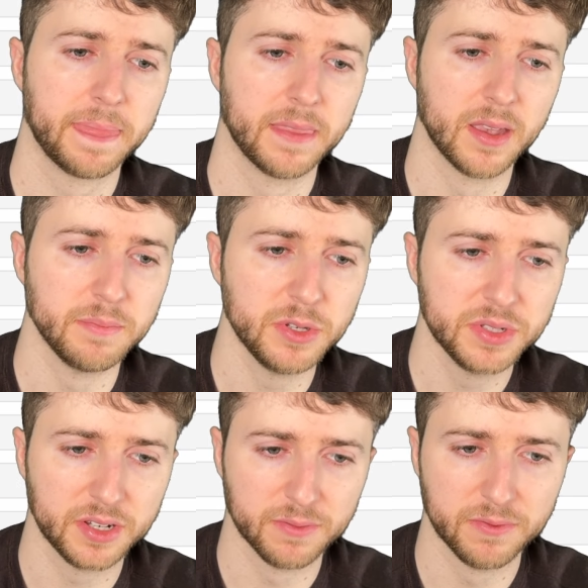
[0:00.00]
I'm
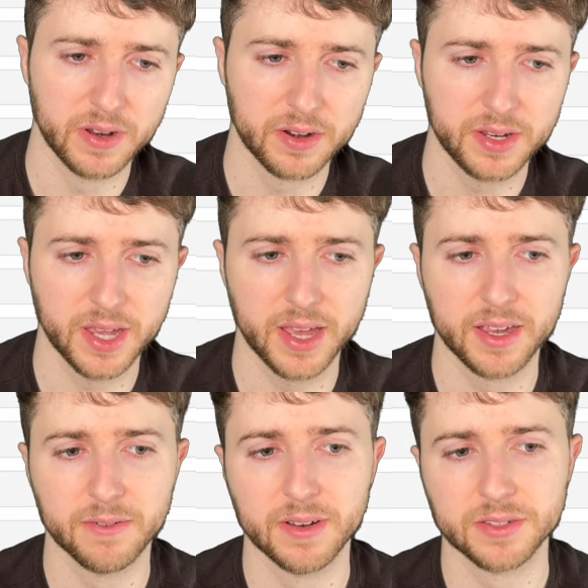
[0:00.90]
using a very high
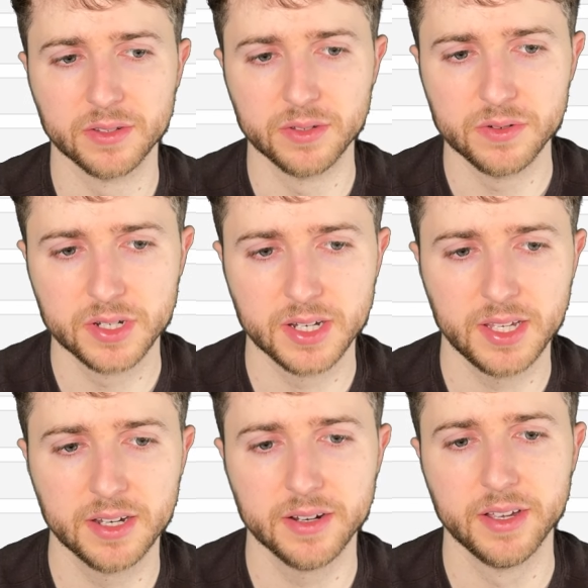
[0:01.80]
resolution
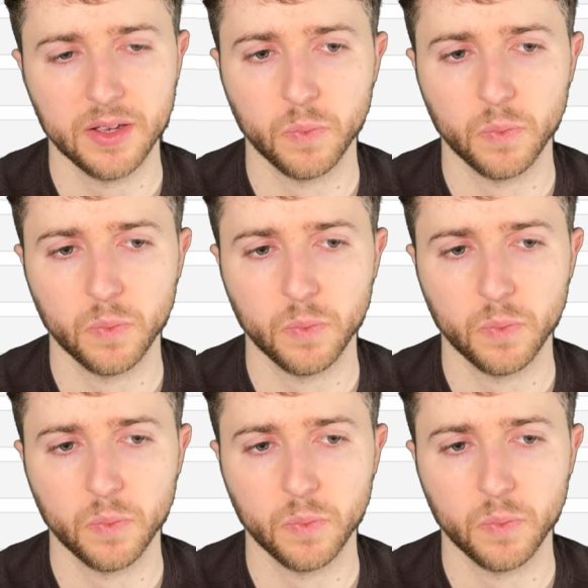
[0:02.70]
here.